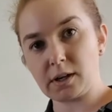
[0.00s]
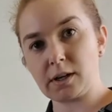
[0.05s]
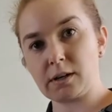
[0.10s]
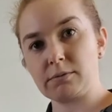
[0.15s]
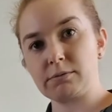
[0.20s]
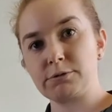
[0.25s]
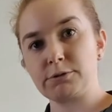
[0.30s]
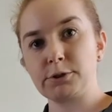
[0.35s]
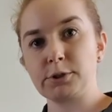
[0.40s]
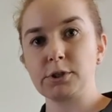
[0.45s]

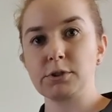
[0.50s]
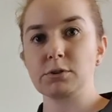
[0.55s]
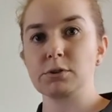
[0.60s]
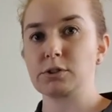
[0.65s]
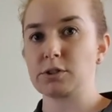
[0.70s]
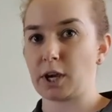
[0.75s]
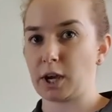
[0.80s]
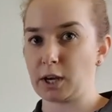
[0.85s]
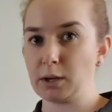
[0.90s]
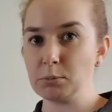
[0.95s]
for your
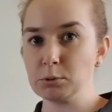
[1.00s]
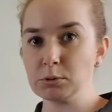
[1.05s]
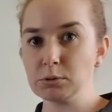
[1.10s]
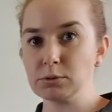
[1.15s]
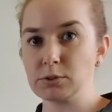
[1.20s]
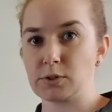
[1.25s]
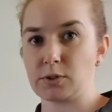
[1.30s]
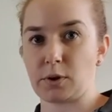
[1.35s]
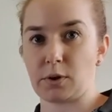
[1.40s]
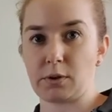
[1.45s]

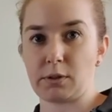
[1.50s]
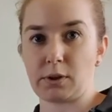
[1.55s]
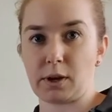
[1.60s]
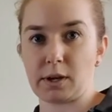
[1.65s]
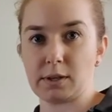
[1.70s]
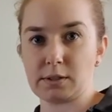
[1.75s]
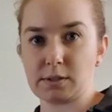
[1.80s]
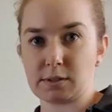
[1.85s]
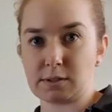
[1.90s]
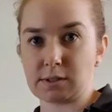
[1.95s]
table so
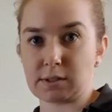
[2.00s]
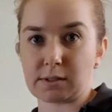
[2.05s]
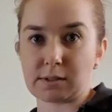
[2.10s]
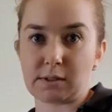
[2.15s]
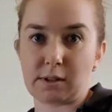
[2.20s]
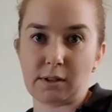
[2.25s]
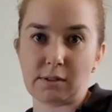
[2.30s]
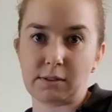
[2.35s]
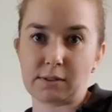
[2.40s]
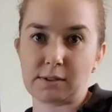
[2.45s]
that it
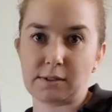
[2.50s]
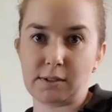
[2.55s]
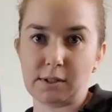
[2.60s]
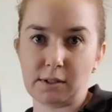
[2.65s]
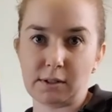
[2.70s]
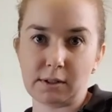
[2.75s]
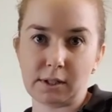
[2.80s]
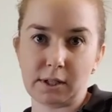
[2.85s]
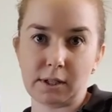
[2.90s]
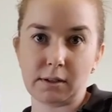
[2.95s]
doesn't hit the
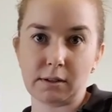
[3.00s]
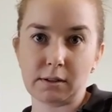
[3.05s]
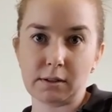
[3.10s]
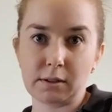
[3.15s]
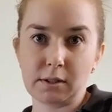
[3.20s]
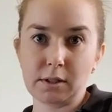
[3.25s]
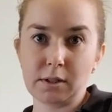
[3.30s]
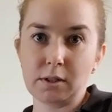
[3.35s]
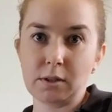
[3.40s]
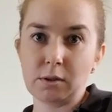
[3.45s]
ceiling
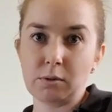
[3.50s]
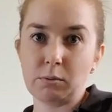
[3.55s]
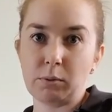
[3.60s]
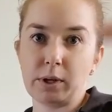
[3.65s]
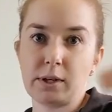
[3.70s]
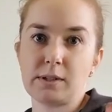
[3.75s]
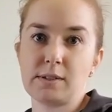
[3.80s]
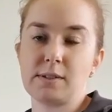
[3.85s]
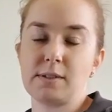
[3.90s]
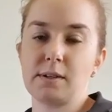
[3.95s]

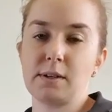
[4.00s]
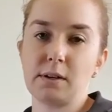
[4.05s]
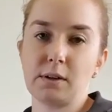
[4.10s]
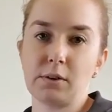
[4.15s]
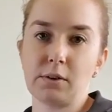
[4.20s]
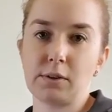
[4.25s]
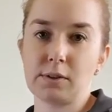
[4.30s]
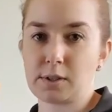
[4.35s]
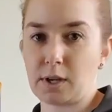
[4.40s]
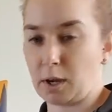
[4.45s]
when it's sitting
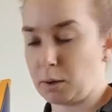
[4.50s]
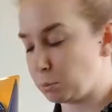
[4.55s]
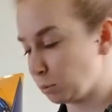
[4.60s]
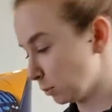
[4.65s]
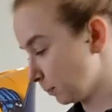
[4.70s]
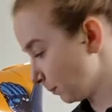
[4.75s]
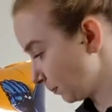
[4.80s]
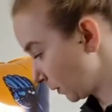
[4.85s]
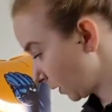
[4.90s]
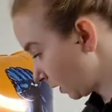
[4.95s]
on the
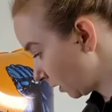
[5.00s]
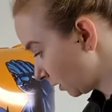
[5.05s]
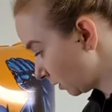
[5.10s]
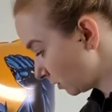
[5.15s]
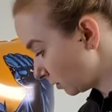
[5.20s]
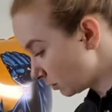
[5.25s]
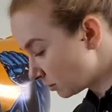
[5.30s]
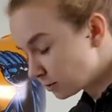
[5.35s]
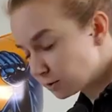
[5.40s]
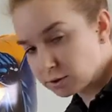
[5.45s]
table.
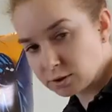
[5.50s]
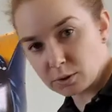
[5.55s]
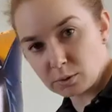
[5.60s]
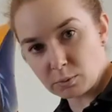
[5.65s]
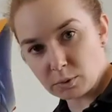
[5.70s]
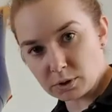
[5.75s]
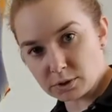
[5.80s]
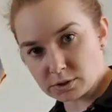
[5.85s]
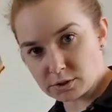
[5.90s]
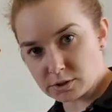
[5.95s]
You
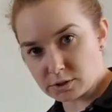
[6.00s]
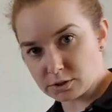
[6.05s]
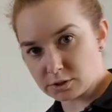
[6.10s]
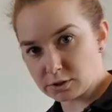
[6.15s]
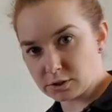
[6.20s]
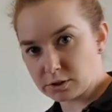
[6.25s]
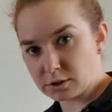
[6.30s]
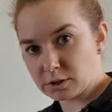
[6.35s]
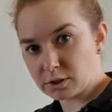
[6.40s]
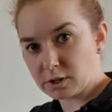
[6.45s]
still want
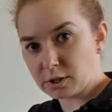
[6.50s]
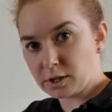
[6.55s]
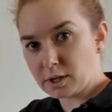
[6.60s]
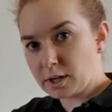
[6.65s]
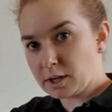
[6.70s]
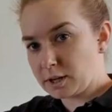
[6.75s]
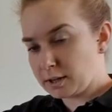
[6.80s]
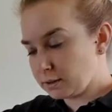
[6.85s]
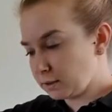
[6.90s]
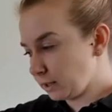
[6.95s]
to
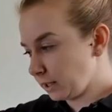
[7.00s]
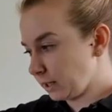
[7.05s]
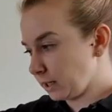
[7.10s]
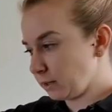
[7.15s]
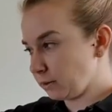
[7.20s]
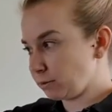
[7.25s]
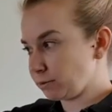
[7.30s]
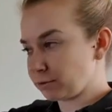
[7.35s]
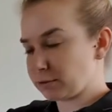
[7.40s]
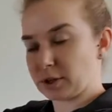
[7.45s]

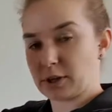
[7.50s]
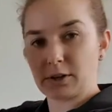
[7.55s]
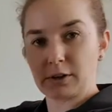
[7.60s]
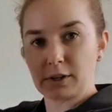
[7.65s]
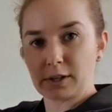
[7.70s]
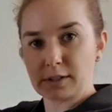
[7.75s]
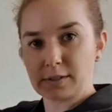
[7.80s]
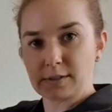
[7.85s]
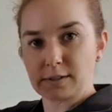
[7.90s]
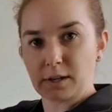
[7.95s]
leave a
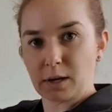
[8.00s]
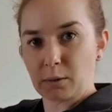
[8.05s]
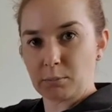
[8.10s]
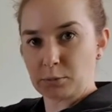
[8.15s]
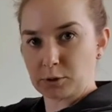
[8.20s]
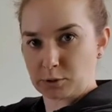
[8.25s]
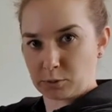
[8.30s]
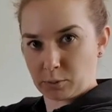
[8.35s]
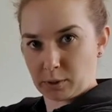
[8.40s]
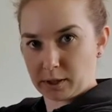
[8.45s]
nice
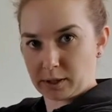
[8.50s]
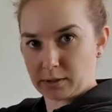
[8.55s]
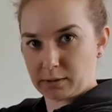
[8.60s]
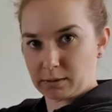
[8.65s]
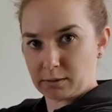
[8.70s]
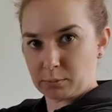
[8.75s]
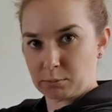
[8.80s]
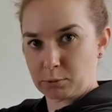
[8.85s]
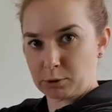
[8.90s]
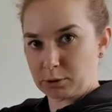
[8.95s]
gap
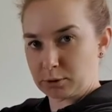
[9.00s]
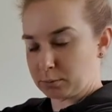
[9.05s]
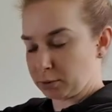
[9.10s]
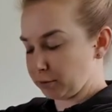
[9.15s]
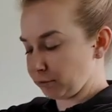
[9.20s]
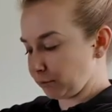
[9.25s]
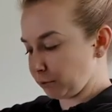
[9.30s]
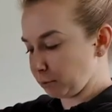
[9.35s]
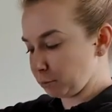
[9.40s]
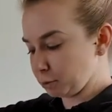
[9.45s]
between the bottom
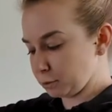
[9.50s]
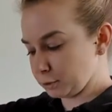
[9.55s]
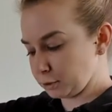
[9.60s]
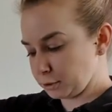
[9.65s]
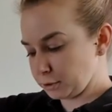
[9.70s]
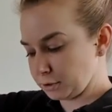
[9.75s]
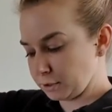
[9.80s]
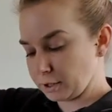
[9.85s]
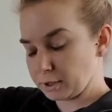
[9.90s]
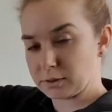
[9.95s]
of the
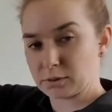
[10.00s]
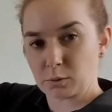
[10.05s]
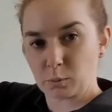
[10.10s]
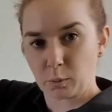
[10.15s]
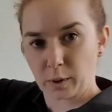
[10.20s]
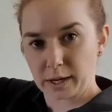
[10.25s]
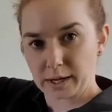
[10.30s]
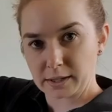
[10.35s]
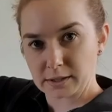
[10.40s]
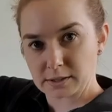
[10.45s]
balloon and the
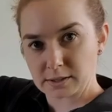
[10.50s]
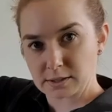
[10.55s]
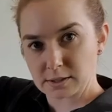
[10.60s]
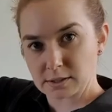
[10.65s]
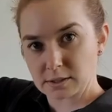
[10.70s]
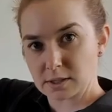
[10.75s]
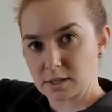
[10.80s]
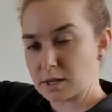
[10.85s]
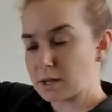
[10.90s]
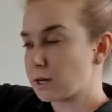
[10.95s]
weight.
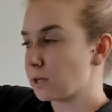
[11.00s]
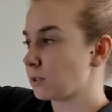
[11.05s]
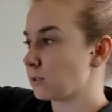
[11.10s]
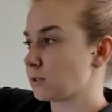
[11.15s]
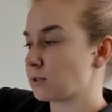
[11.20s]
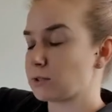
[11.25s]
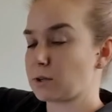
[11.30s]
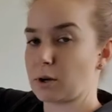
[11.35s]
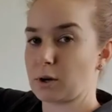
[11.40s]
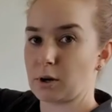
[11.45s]

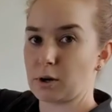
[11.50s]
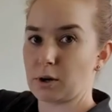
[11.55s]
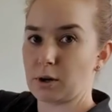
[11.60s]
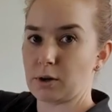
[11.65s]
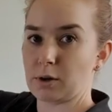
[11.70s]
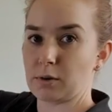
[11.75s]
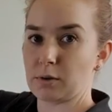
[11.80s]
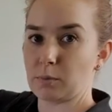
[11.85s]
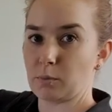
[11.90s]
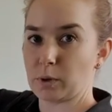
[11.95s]

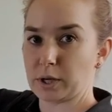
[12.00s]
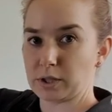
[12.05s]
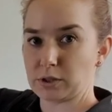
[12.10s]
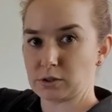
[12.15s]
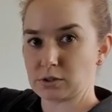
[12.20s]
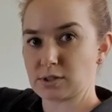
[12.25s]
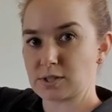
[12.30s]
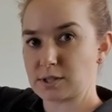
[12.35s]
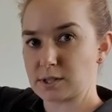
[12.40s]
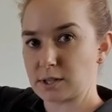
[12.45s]
So when
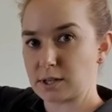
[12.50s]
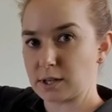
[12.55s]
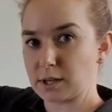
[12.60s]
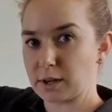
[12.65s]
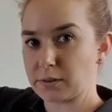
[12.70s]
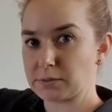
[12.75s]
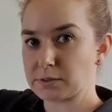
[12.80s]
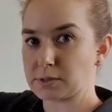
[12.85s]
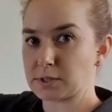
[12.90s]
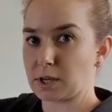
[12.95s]
you're sitting
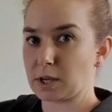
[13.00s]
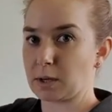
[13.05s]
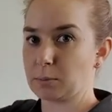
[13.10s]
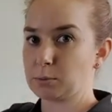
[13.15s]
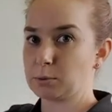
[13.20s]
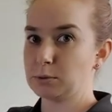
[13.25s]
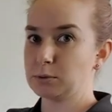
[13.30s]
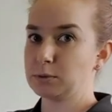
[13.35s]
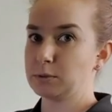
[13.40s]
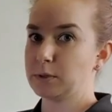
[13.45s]
at the
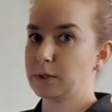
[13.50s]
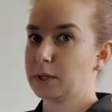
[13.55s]
table,